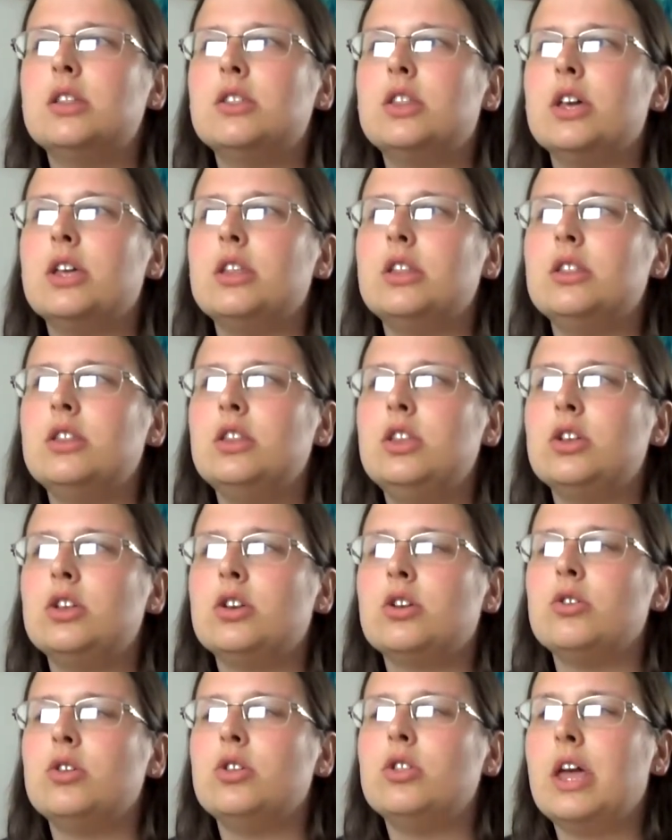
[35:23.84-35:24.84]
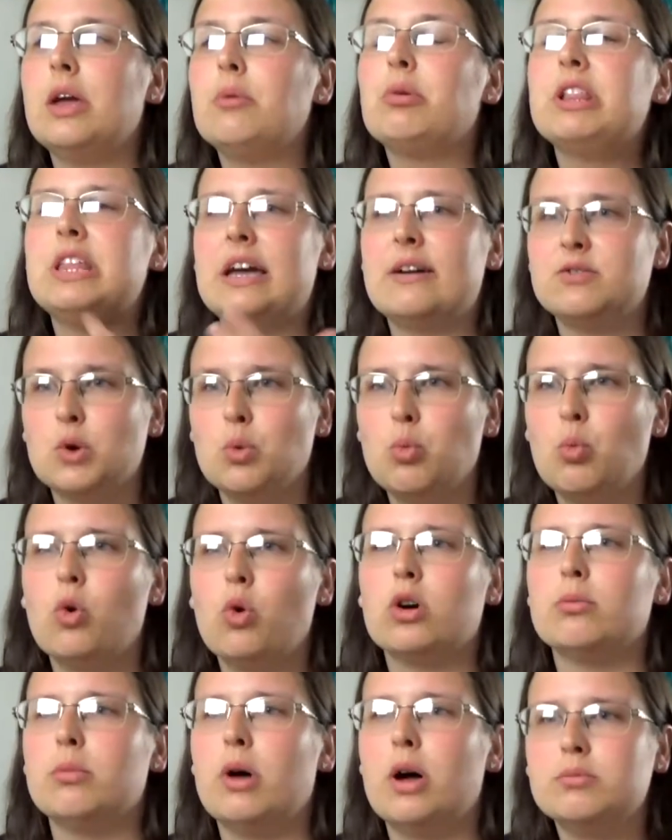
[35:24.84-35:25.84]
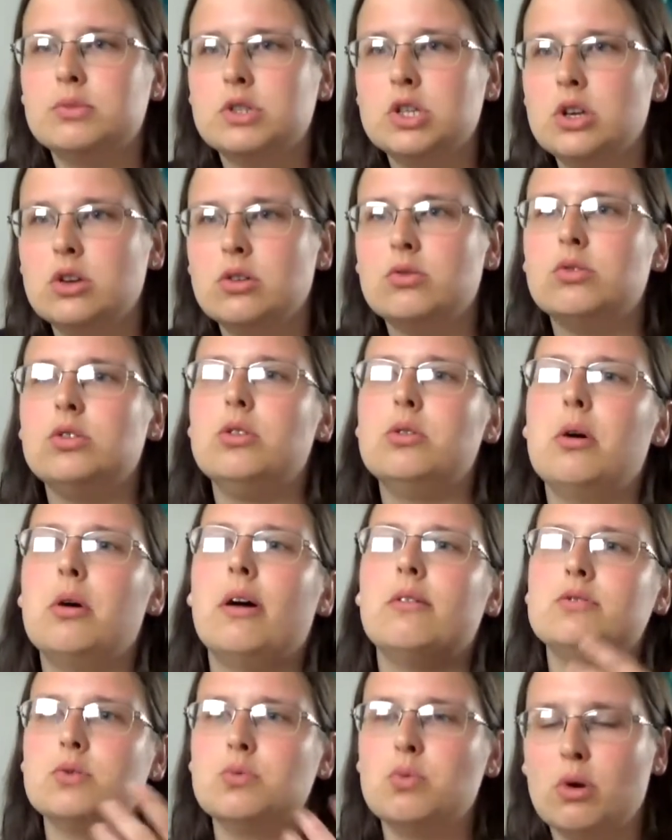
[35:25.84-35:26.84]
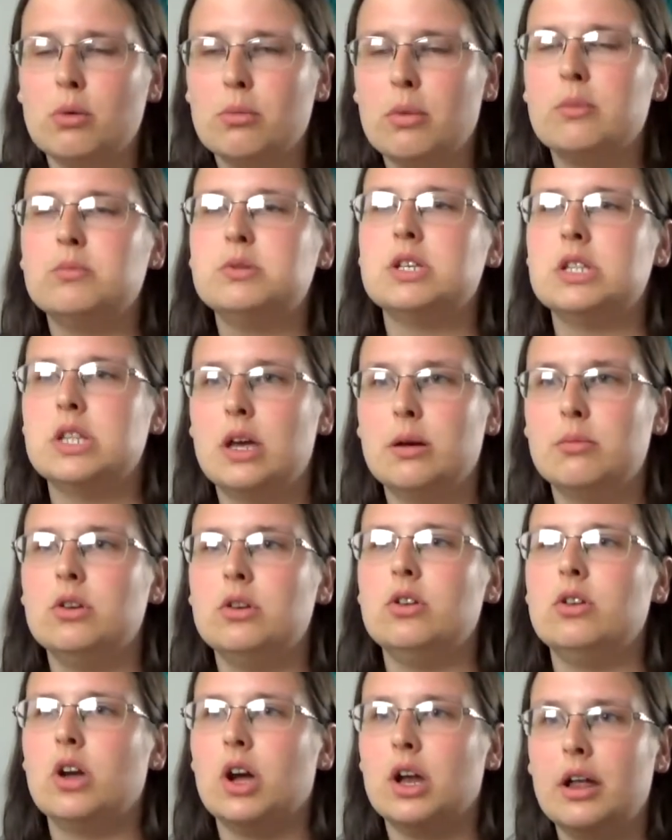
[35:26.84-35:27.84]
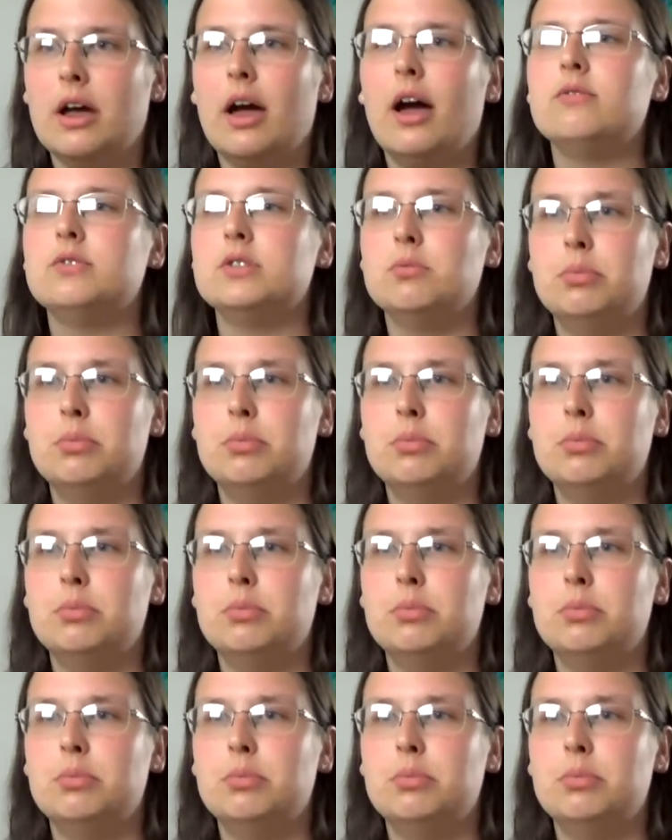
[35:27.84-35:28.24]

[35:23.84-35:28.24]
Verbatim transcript: that you know they really have to warm up to you and you have to warm up to them and you kind of have mm.